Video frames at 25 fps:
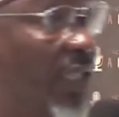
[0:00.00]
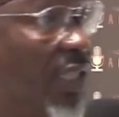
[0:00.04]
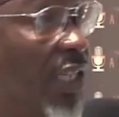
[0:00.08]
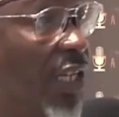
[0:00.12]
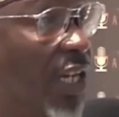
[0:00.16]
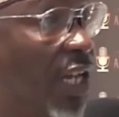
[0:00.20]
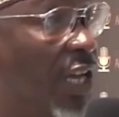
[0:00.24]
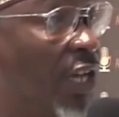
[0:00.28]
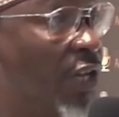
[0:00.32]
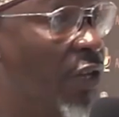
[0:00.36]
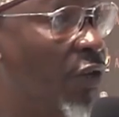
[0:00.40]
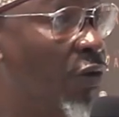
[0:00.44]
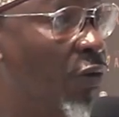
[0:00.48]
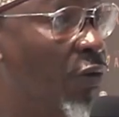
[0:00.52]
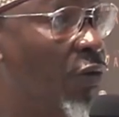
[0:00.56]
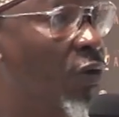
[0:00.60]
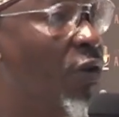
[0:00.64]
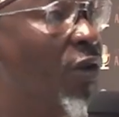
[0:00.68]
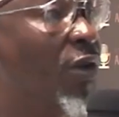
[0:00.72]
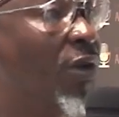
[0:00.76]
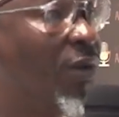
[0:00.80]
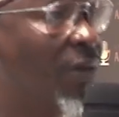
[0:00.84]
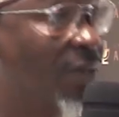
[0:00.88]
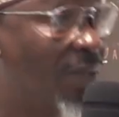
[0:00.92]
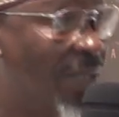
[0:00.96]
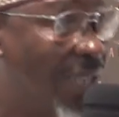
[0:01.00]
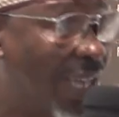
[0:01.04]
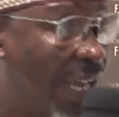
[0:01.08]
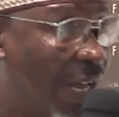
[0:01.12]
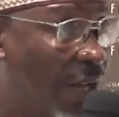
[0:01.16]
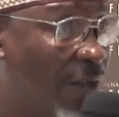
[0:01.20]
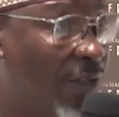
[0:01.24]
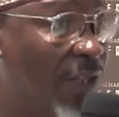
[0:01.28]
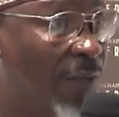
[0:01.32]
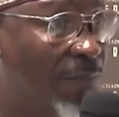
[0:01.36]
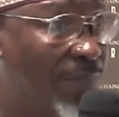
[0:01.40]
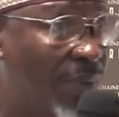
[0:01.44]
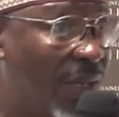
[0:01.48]
it's delaying you,
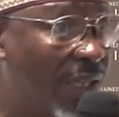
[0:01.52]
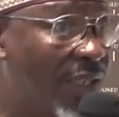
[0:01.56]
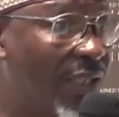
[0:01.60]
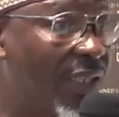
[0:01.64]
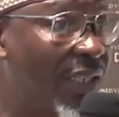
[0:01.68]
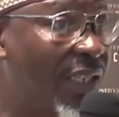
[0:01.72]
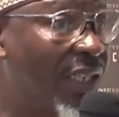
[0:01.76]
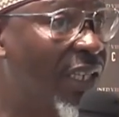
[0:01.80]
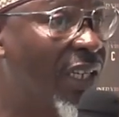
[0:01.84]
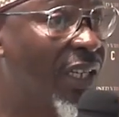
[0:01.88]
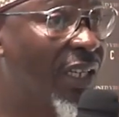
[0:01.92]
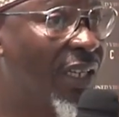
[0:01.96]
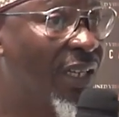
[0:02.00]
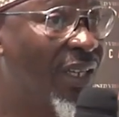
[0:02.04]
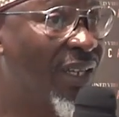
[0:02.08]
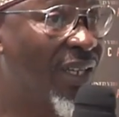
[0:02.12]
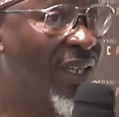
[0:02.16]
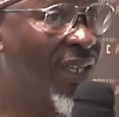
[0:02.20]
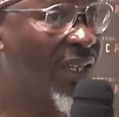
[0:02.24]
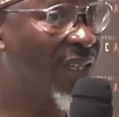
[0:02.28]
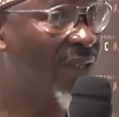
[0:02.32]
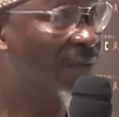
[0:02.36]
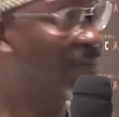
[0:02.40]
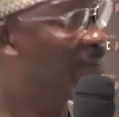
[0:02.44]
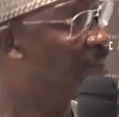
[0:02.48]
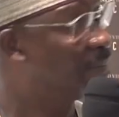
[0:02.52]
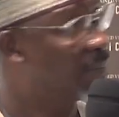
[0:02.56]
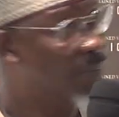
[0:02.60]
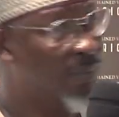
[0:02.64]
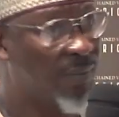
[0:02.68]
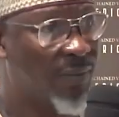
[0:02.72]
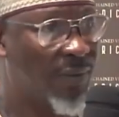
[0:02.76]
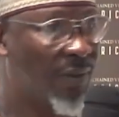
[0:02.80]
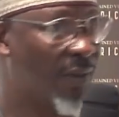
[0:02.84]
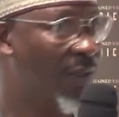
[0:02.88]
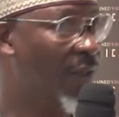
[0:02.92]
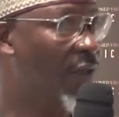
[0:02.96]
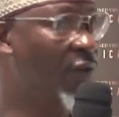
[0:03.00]
tell the person,
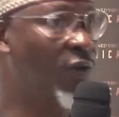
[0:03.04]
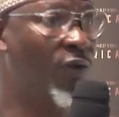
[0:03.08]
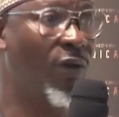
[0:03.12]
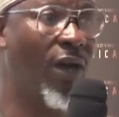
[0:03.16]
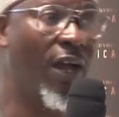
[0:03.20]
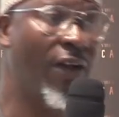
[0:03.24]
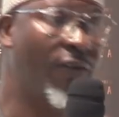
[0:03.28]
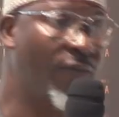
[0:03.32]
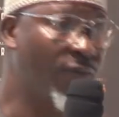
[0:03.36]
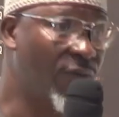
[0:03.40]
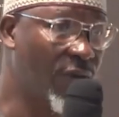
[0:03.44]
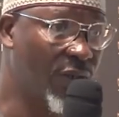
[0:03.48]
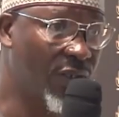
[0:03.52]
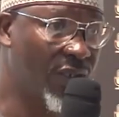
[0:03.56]
you have